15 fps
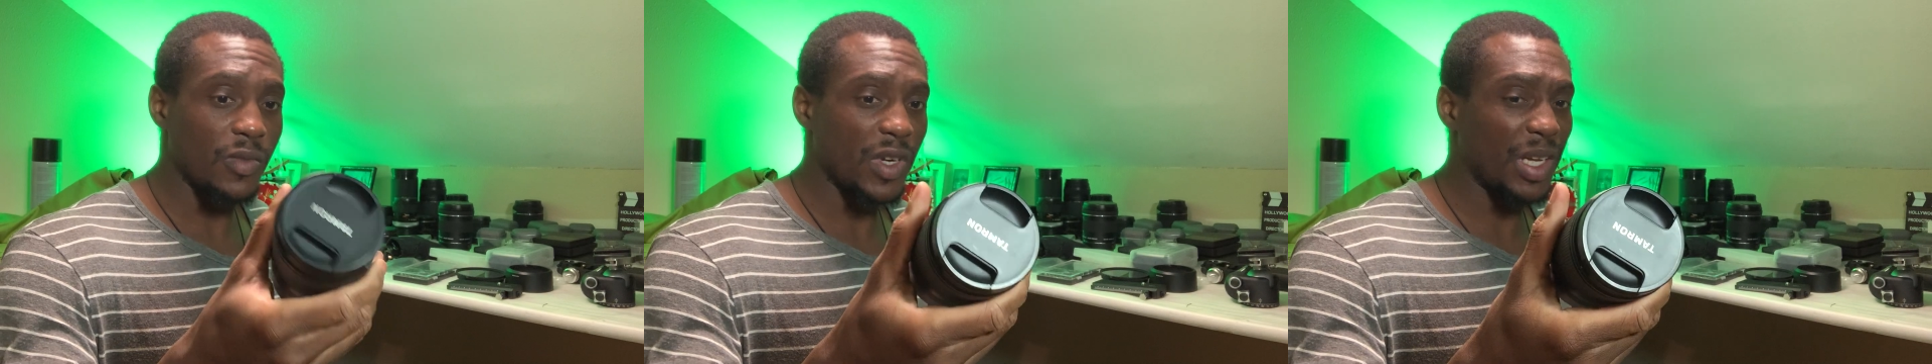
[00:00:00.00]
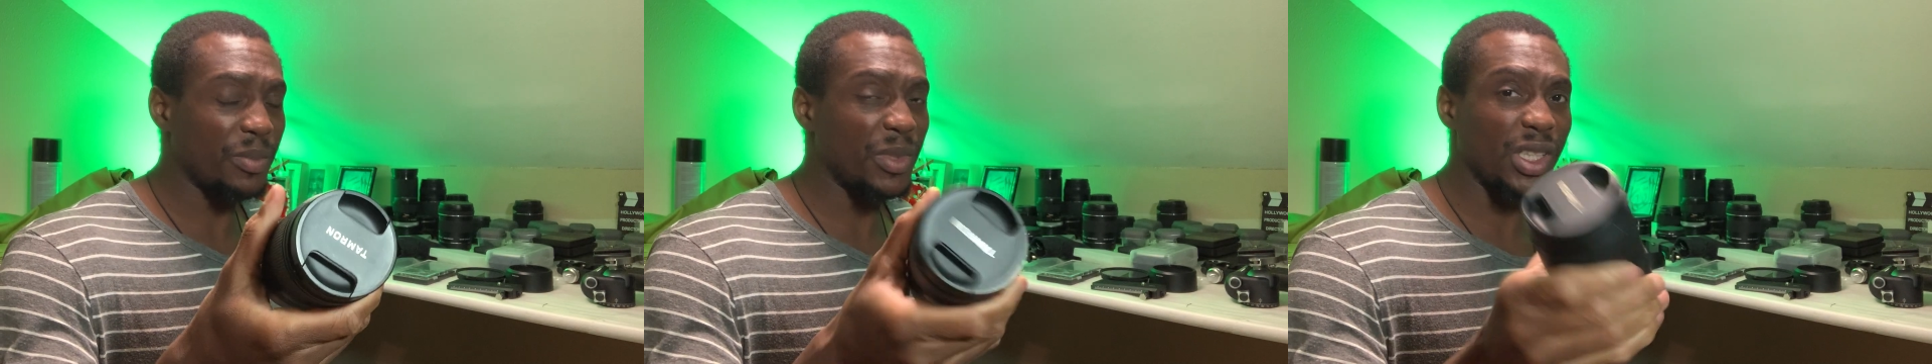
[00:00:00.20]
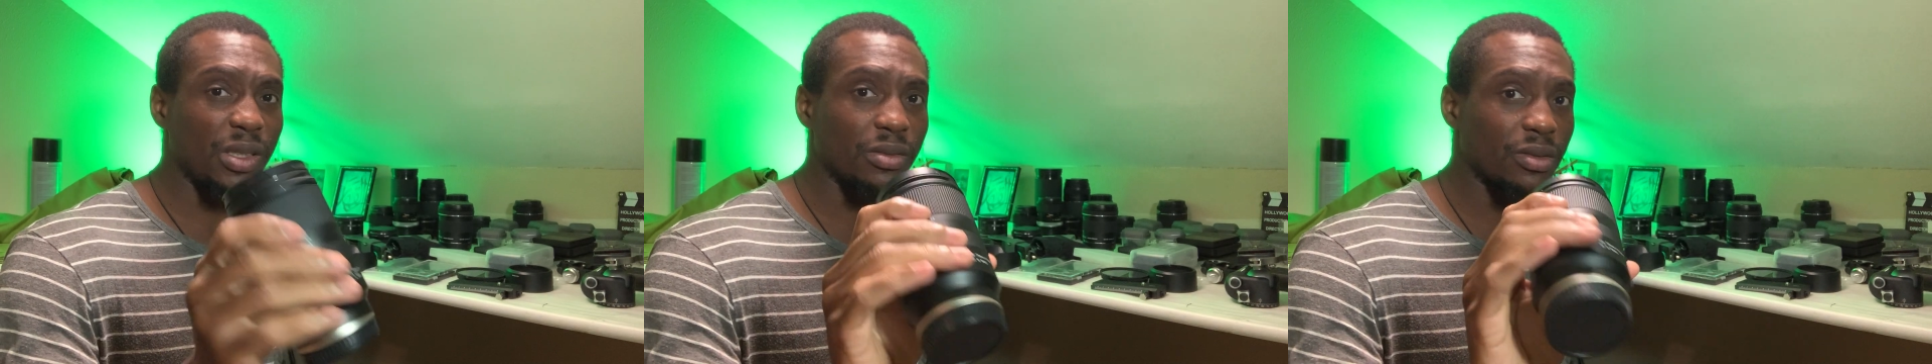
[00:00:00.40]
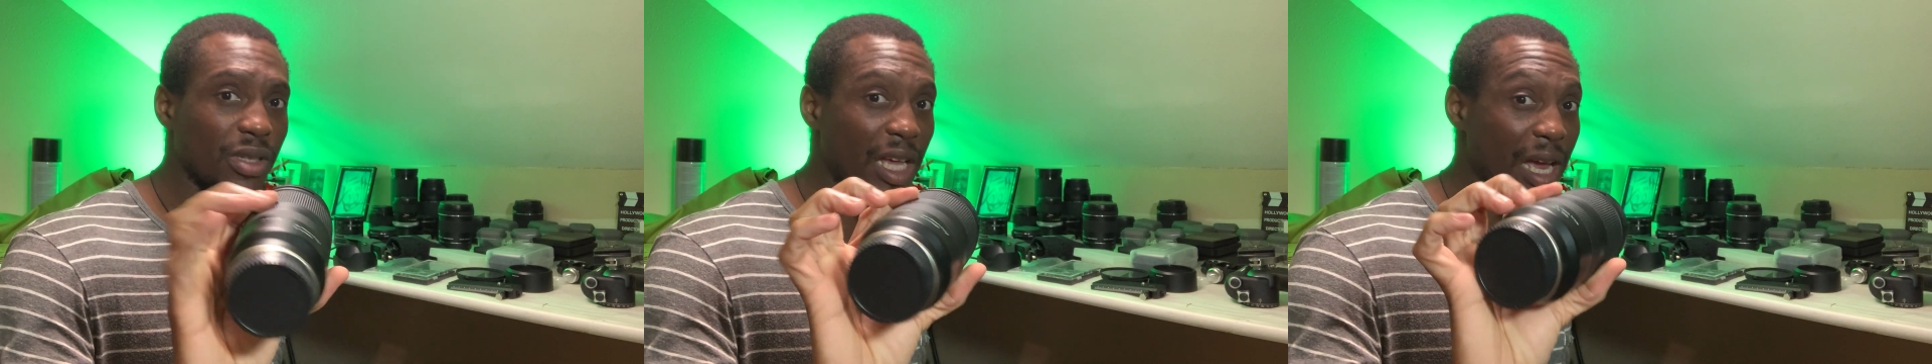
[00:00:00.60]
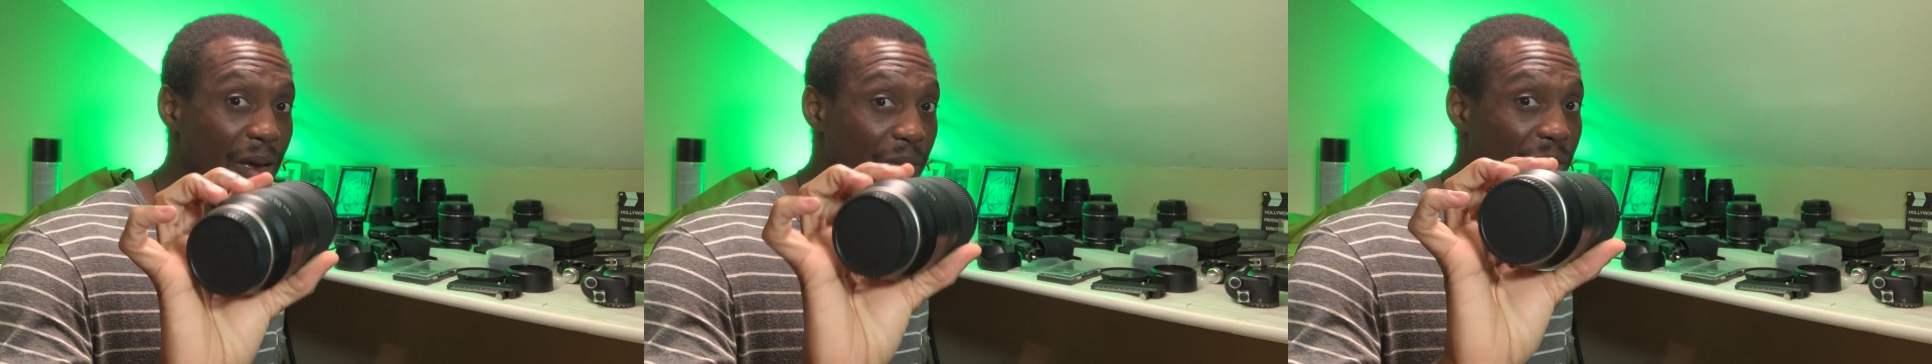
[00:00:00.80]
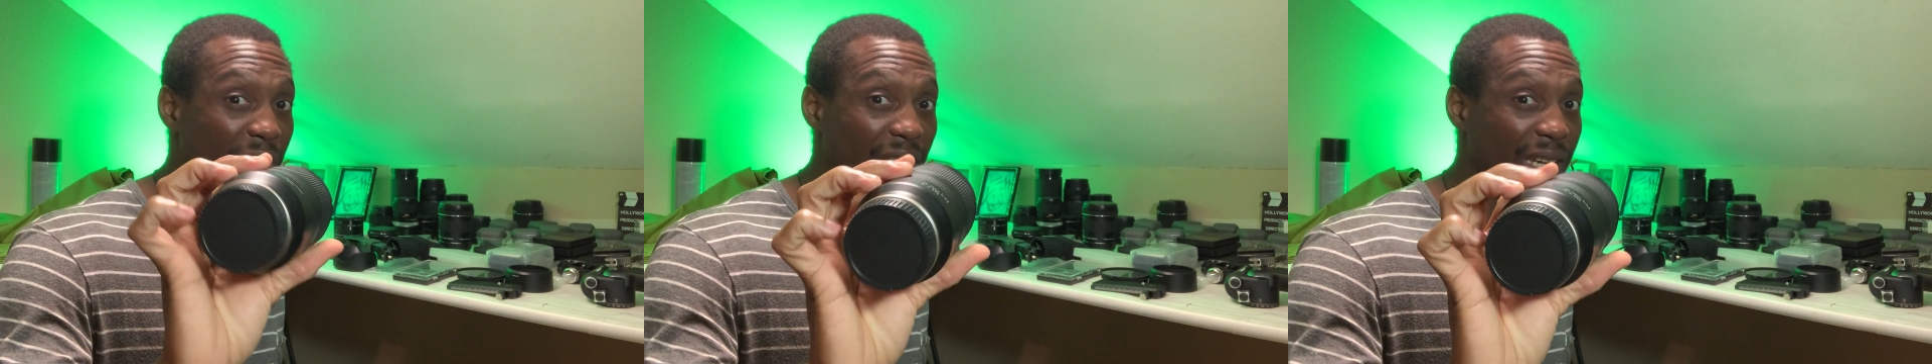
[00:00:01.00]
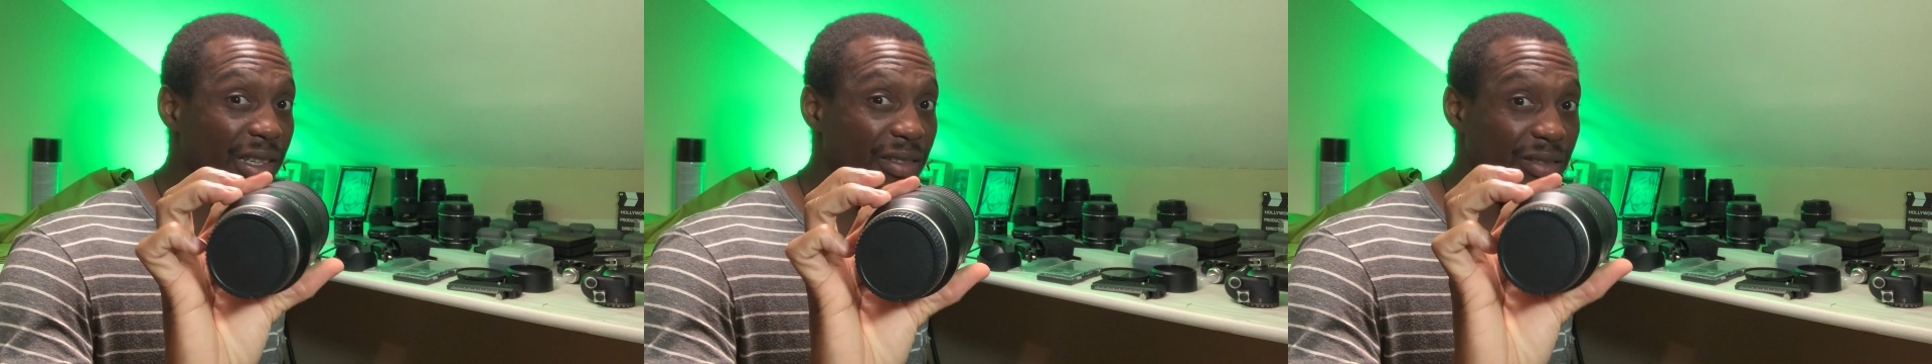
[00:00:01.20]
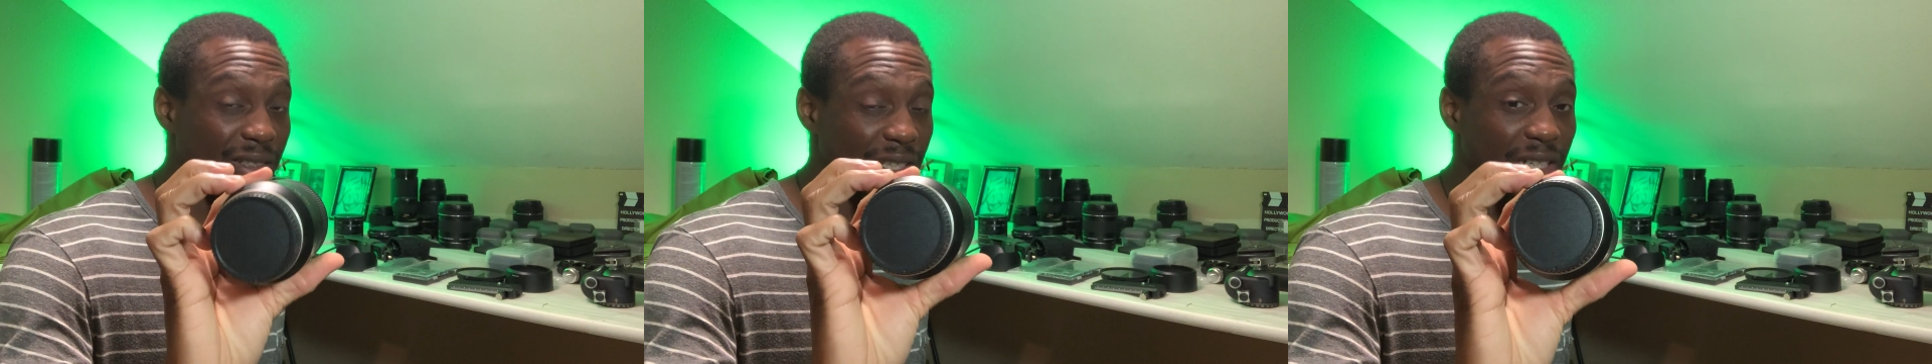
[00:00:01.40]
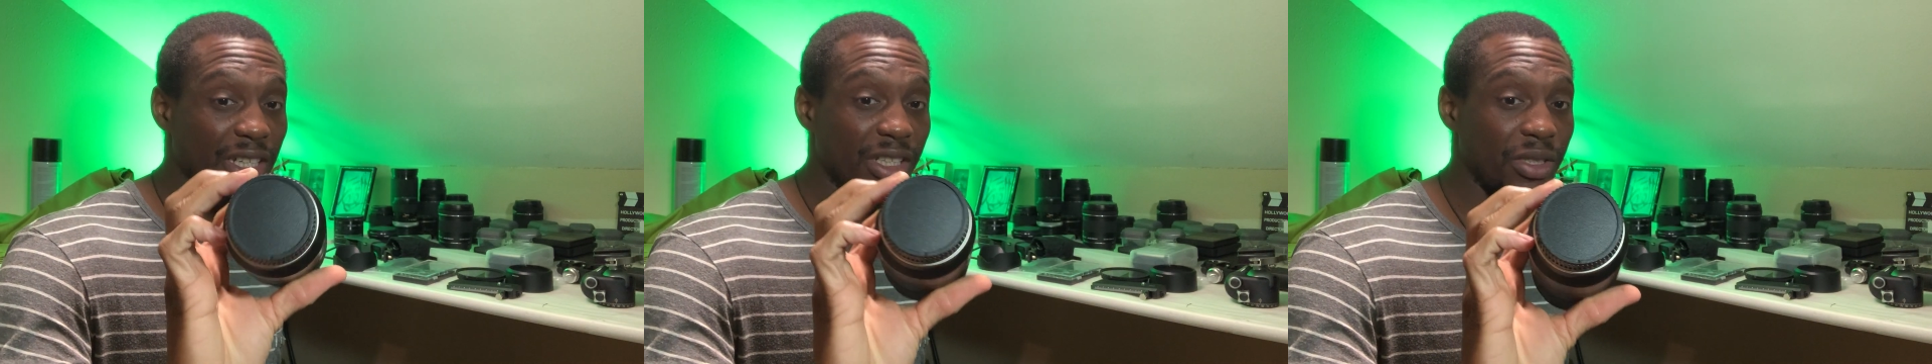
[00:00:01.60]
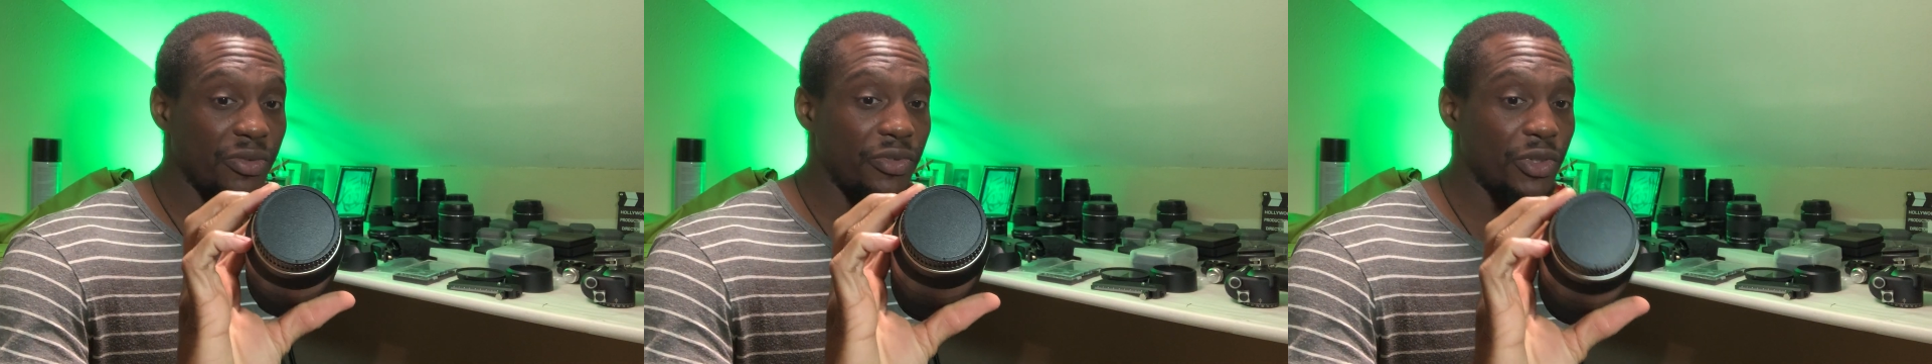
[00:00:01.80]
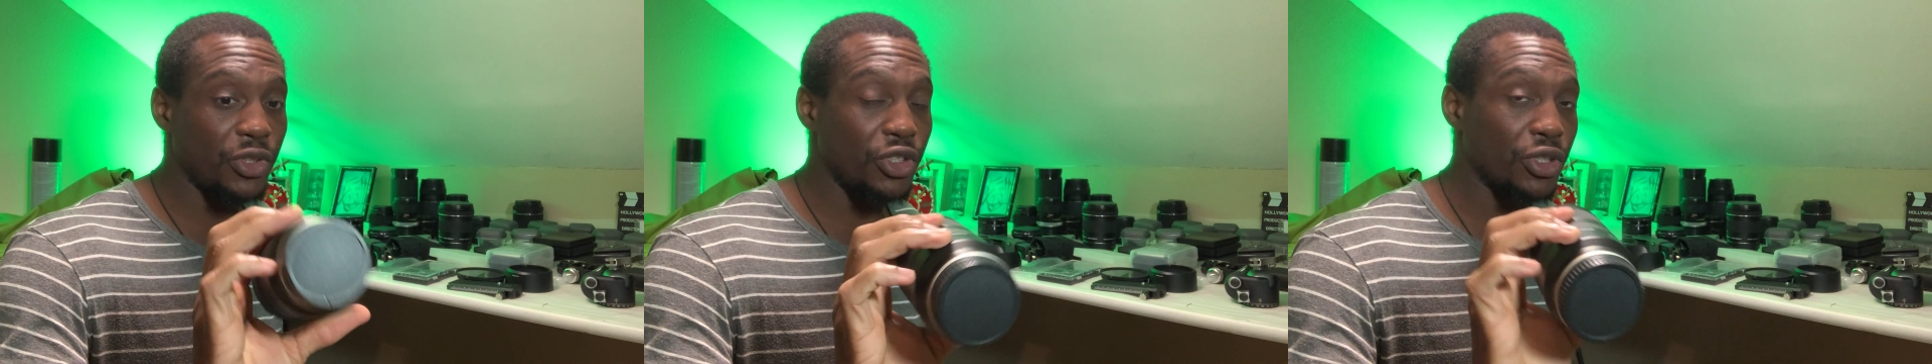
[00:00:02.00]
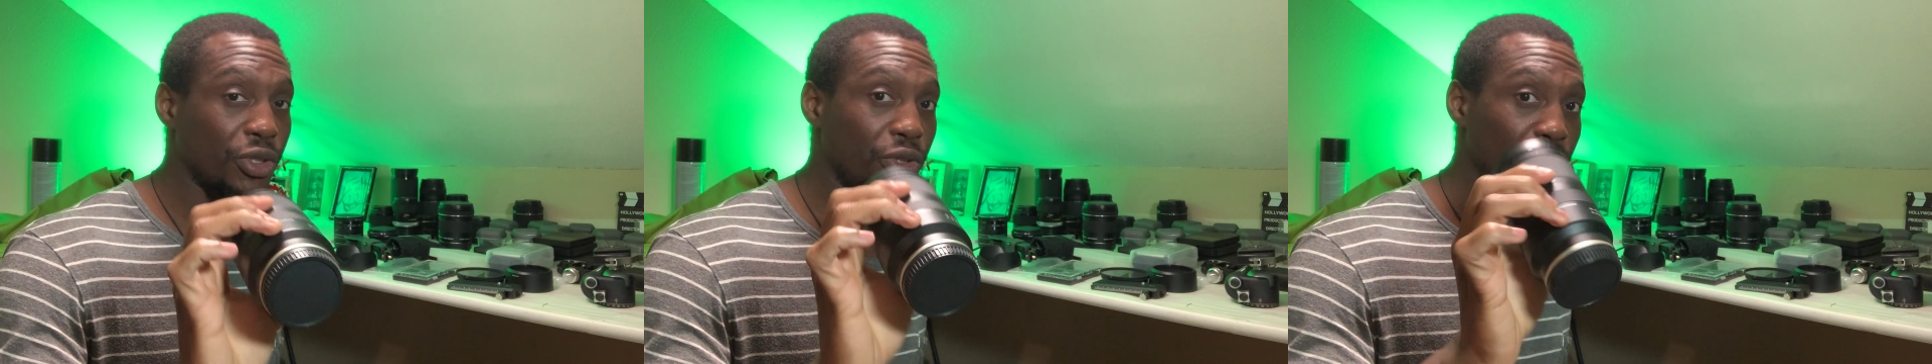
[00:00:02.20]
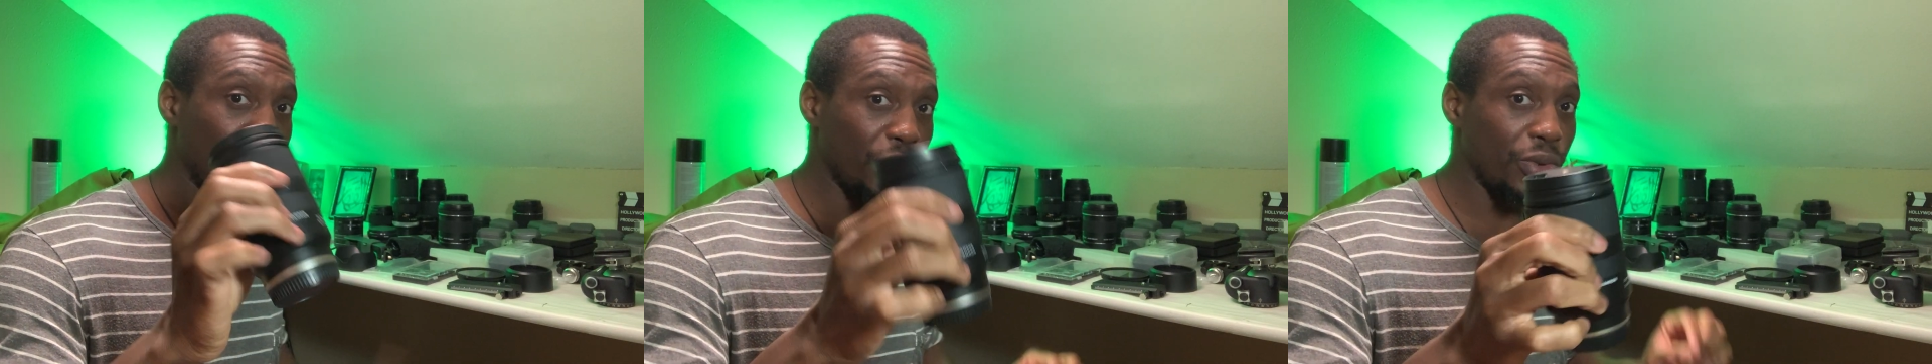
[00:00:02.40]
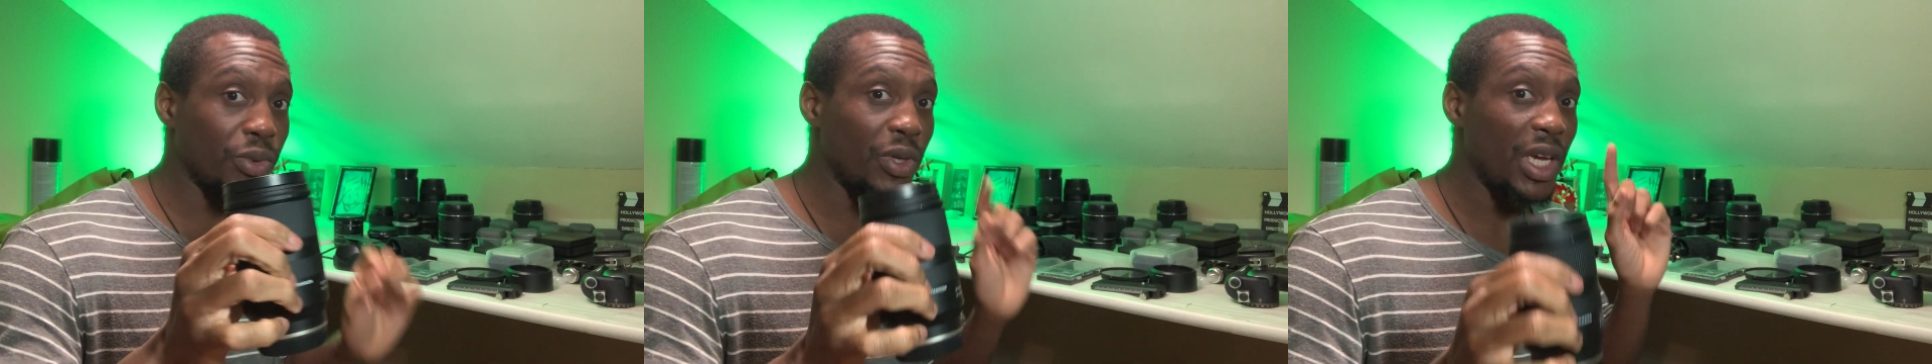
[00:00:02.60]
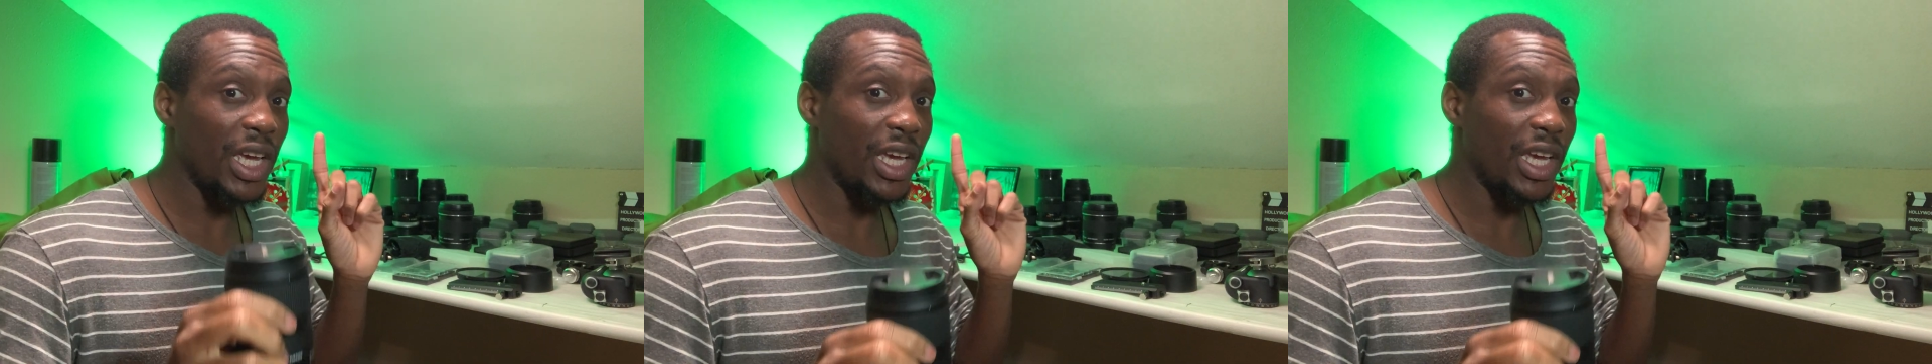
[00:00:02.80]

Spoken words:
I mean, I might later in the future do